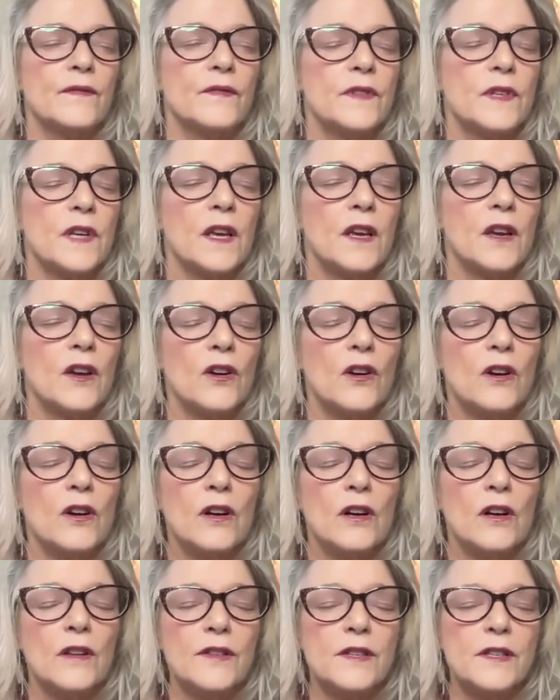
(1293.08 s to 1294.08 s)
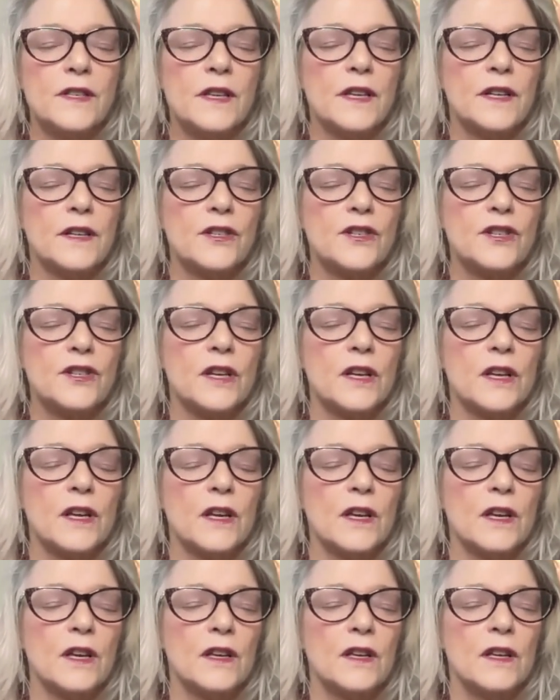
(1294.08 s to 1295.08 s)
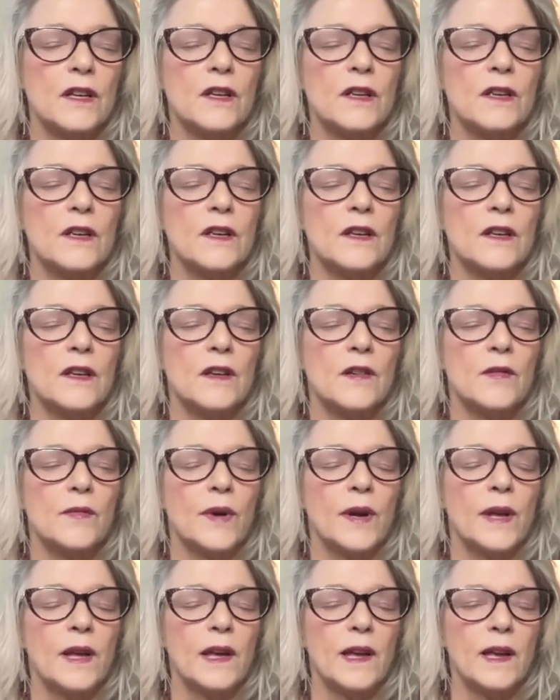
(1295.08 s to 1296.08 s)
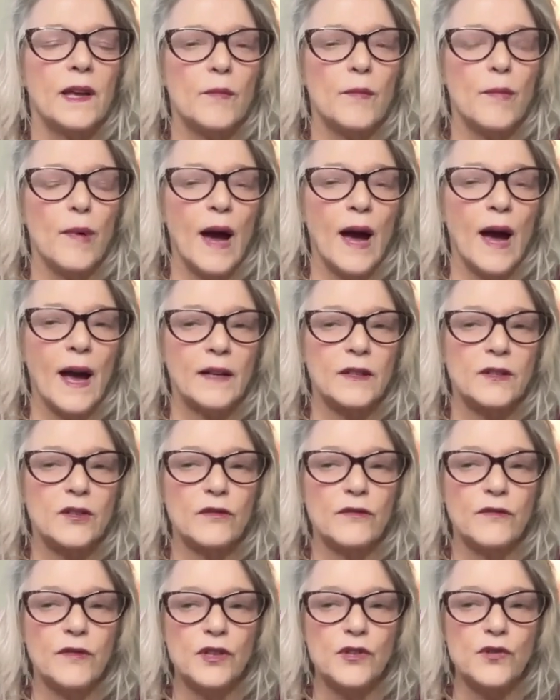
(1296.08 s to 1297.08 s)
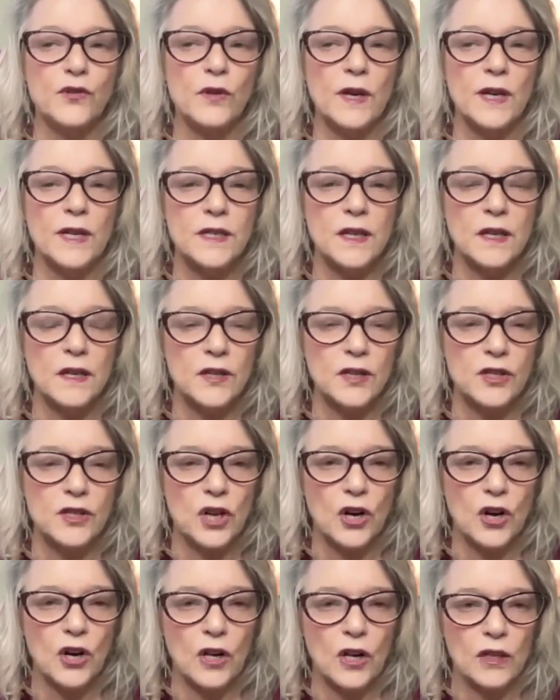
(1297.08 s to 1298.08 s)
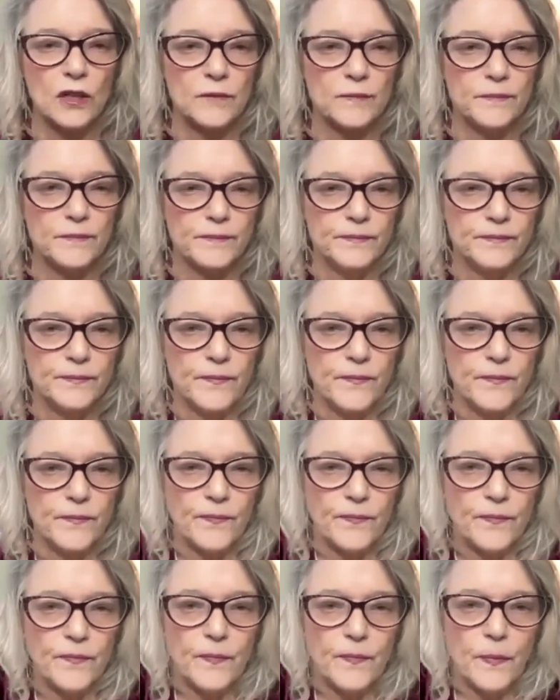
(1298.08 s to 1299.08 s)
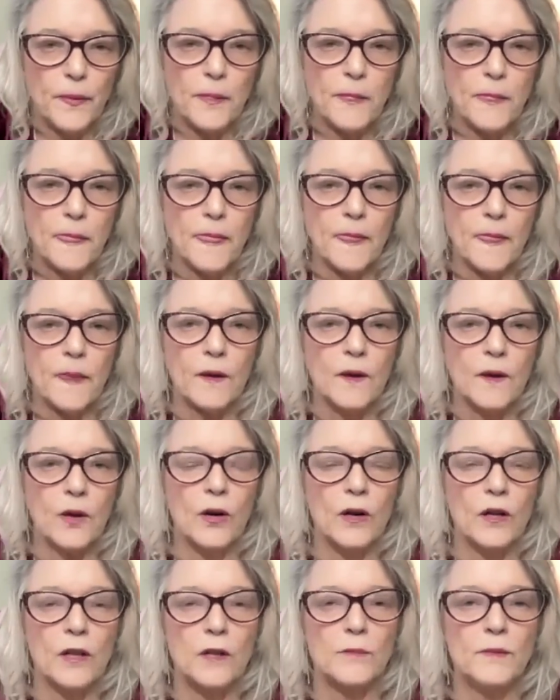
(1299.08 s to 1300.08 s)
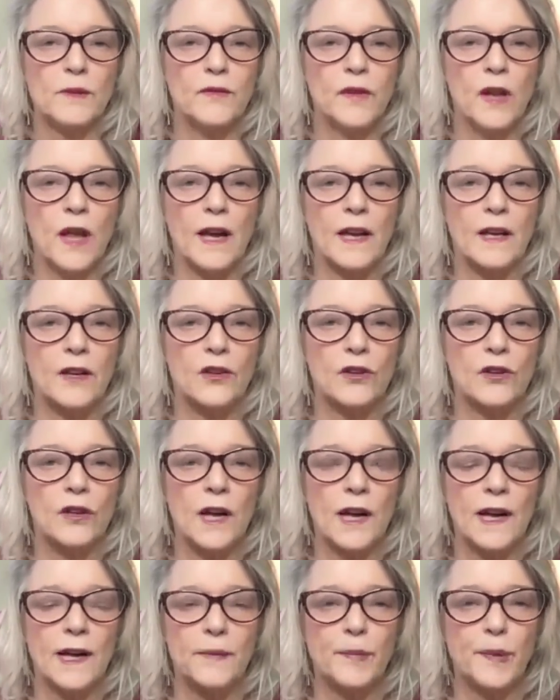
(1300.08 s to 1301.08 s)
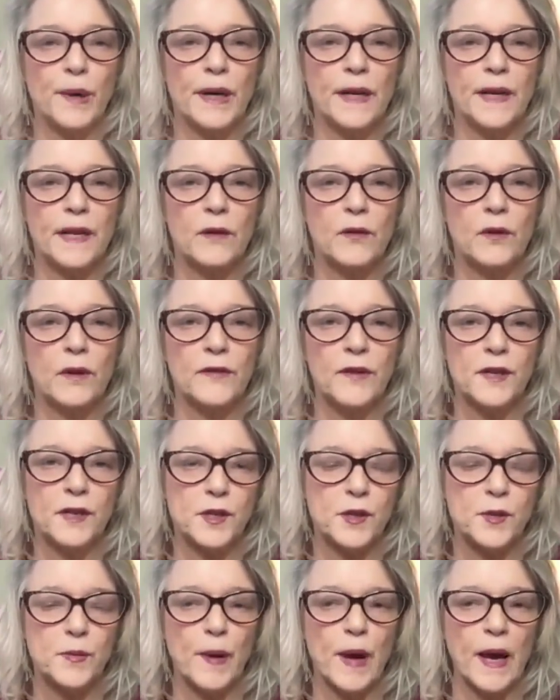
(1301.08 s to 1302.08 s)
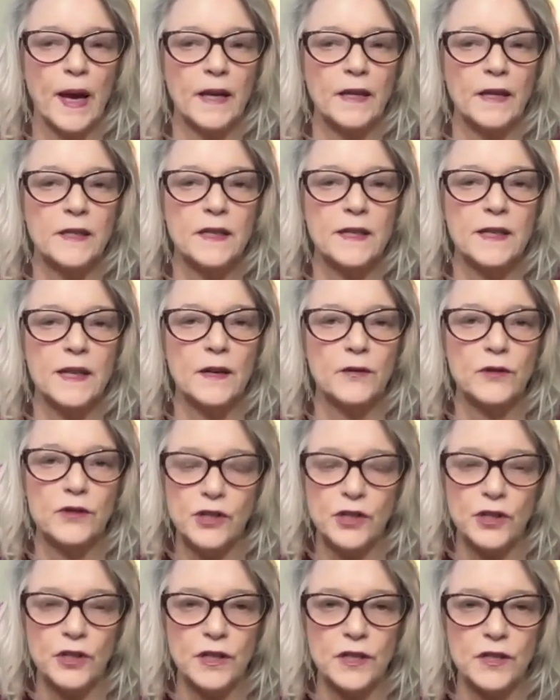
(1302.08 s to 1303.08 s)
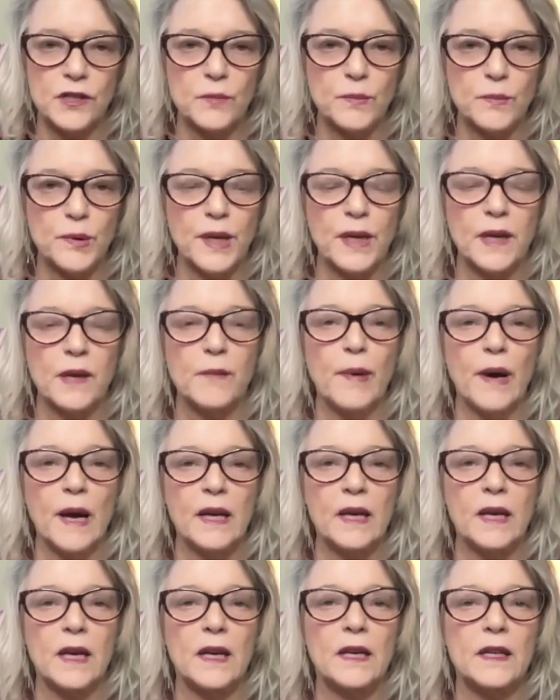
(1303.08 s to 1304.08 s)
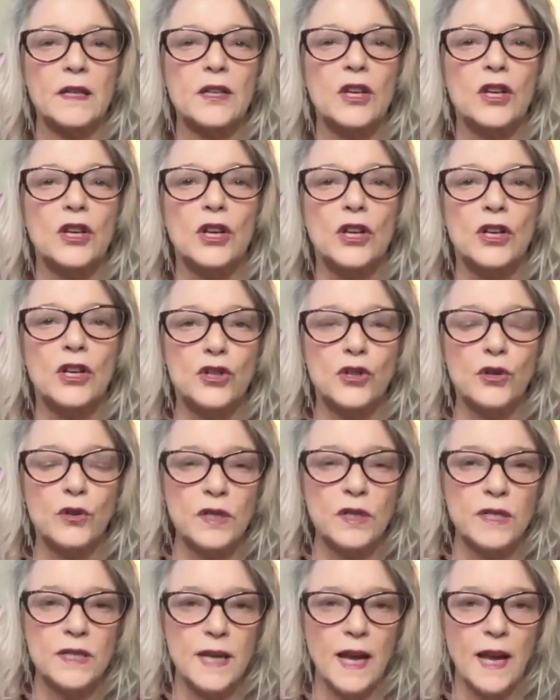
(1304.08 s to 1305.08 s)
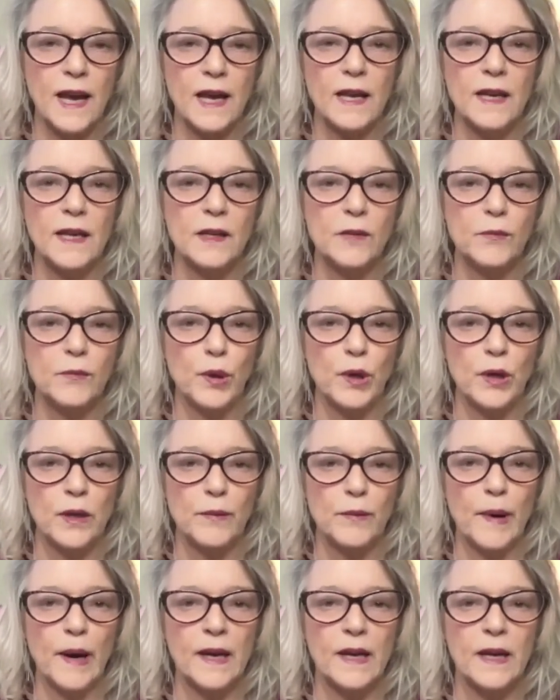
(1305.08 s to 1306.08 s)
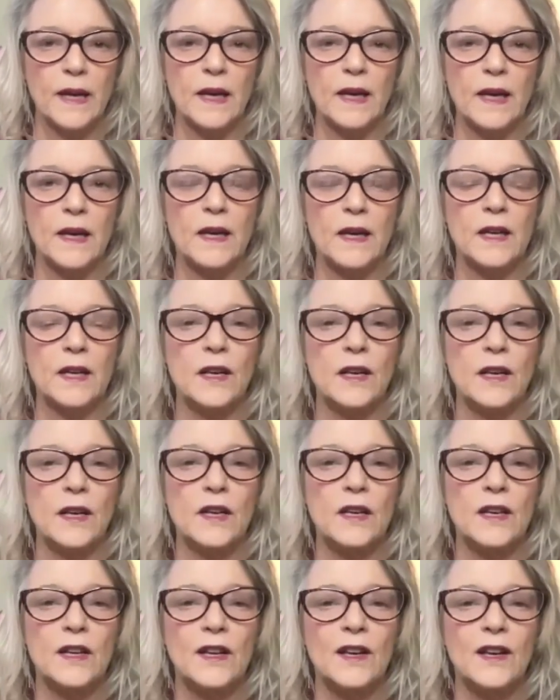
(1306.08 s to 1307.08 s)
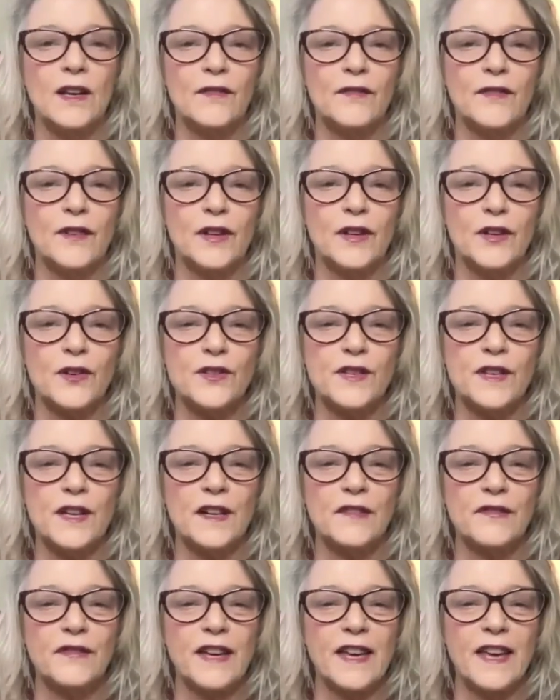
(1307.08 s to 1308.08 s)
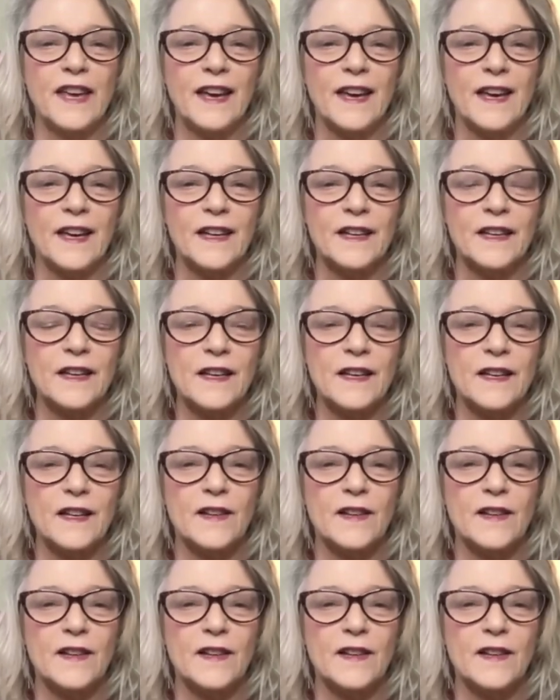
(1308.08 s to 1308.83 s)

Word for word: Taking all this energy, bringing it back to visualizing this column column of light, your light body. We've expanded. Now we're starting to bring it back in to contain it. Pull it back in. Fill yourself again.